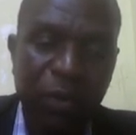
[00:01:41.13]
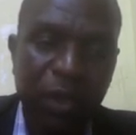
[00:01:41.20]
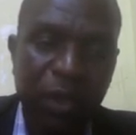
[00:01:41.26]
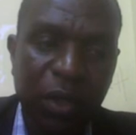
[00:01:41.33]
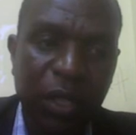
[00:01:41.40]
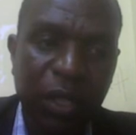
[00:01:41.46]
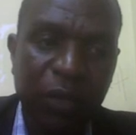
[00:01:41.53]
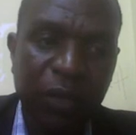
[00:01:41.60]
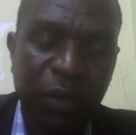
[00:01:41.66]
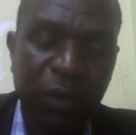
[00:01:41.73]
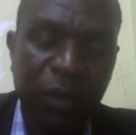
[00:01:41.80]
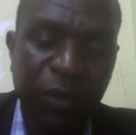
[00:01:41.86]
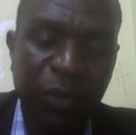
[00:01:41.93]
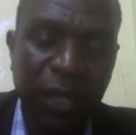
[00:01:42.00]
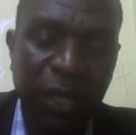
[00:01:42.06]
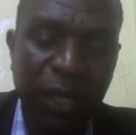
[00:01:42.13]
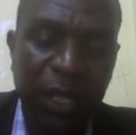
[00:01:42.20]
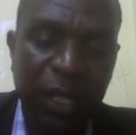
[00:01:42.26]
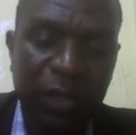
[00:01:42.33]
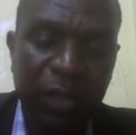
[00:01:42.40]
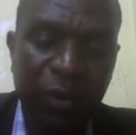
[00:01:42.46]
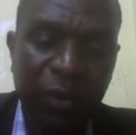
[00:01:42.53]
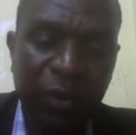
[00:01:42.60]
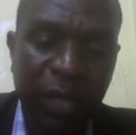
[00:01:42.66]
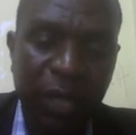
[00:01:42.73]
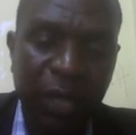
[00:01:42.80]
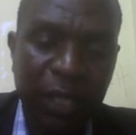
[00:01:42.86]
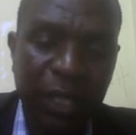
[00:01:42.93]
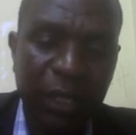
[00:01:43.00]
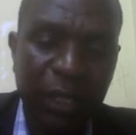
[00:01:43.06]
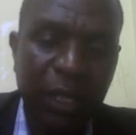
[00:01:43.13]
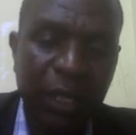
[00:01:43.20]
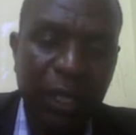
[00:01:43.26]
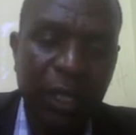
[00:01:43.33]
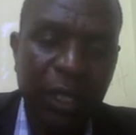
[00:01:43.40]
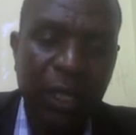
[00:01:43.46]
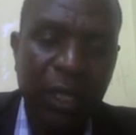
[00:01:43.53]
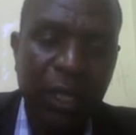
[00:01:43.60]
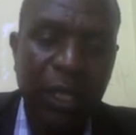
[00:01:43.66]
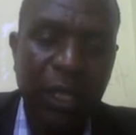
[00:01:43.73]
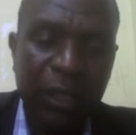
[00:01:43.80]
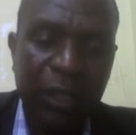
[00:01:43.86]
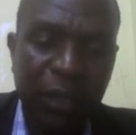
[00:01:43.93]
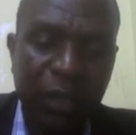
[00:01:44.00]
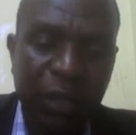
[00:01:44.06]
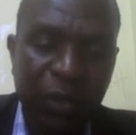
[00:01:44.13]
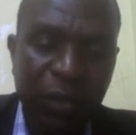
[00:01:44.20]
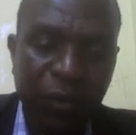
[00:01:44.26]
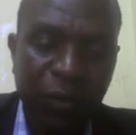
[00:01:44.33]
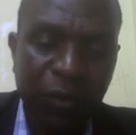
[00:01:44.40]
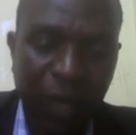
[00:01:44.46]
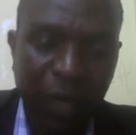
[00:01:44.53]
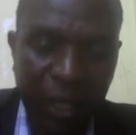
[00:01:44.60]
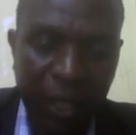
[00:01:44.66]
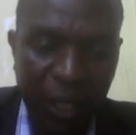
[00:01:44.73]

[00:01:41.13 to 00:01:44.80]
develop your lesson plan and schemes of work.